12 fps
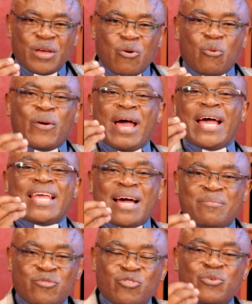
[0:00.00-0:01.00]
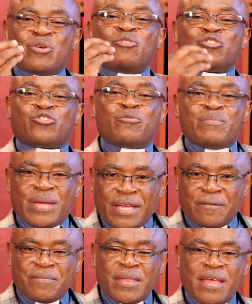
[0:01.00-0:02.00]
Where I am, you will also
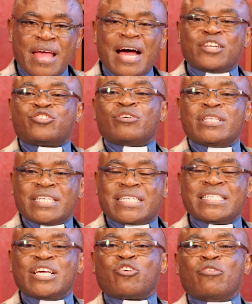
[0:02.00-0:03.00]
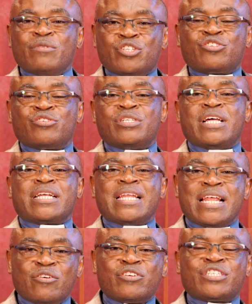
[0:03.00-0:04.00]
be." And so this is the commission that
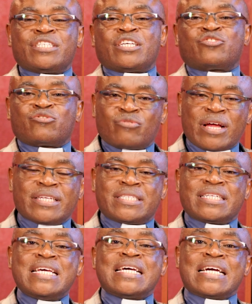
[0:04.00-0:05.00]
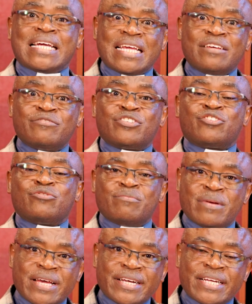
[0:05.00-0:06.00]
the Lord Jesus Christ gives to
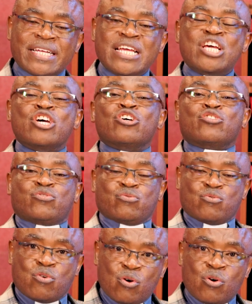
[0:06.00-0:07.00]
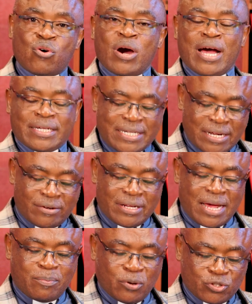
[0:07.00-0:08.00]
Mary, to go and tell
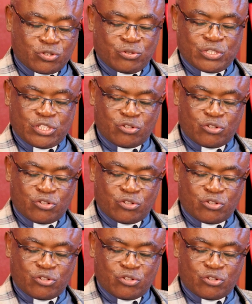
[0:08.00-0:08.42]
the apostles.